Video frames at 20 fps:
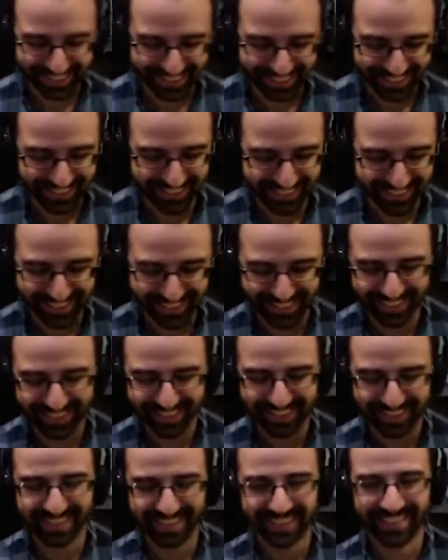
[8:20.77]

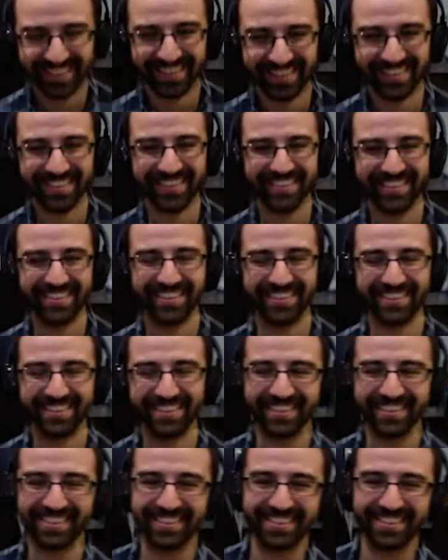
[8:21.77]

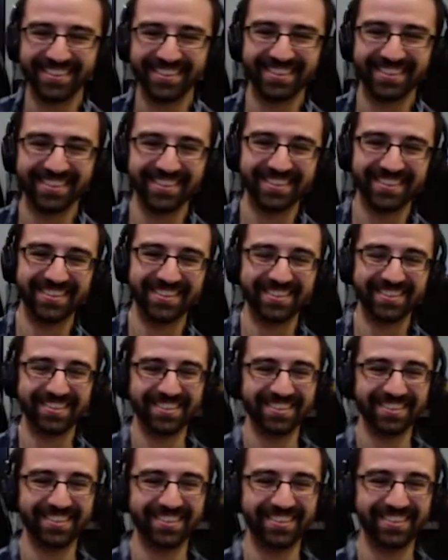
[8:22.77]

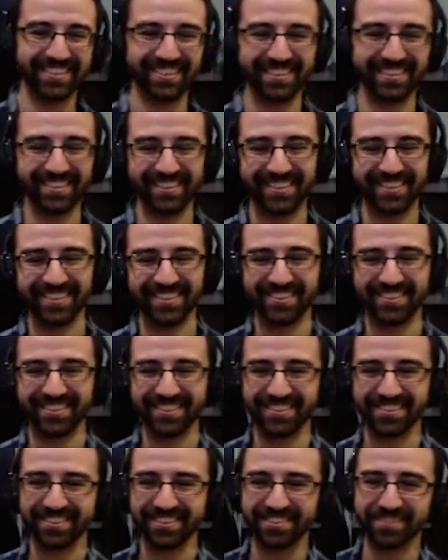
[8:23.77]

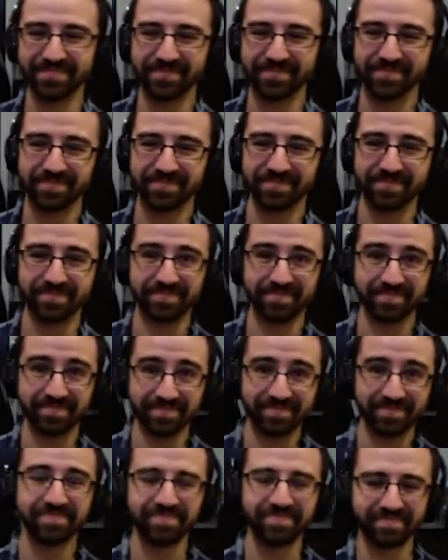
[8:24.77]

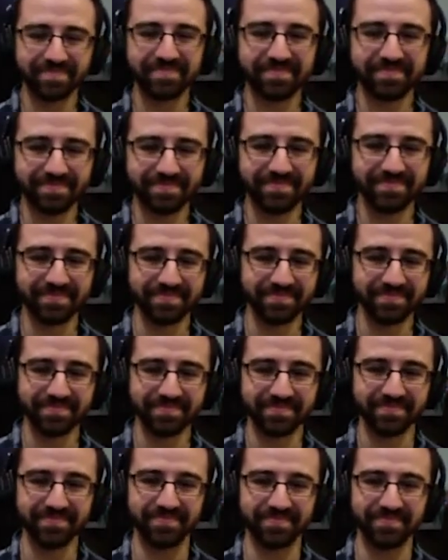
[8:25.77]

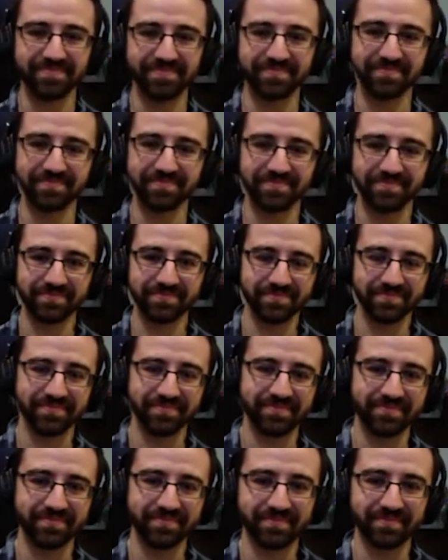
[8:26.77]

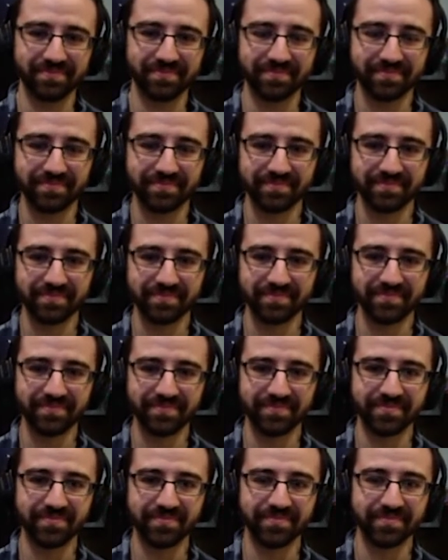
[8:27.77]
[no speech]